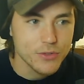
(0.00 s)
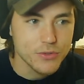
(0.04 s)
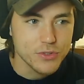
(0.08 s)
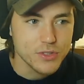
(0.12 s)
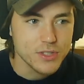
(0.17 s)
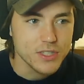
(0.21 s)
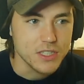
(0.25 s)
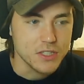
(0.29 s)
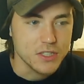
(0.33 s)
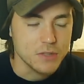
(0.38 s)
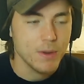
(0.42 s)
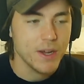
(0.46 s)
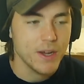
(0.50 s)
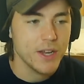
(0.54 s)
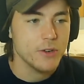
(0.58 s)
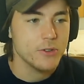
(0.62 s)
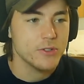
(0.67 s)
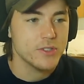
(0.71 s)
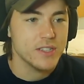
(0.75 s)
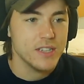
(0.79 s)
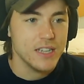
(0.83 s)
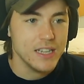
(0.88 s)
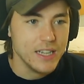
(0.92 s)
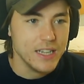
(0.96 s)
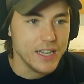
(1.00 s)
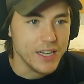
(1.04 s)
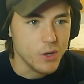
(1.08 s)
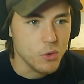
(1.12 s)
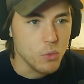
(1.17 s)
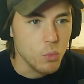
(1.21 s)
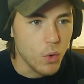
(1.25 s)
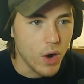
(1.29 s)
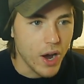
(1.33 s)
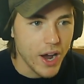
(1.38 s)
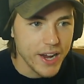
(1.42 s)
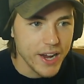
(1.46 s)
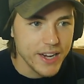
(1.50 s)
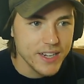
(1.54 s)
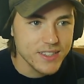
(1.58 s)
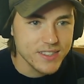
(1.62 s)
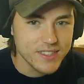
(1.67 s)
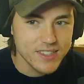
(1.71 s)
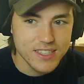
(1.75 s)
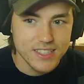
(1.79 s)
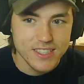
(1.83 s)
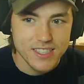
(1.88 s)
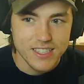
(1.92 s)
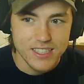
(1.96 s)
of sea spiders and that like why
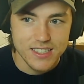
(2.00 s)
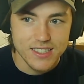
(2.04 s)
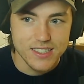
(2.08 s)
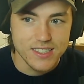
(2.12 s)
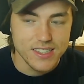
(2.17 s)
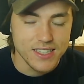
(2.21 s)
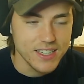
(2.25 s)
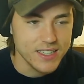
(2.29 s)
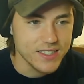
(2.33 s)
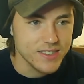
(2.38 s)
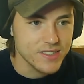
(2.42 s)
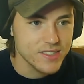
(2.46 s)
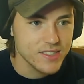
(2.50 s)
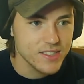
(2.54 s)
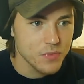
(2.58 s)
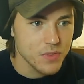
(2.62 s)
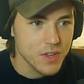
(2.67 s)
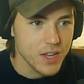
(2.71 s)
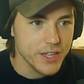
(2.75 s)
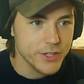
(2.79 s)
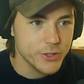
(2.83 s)
does this exist?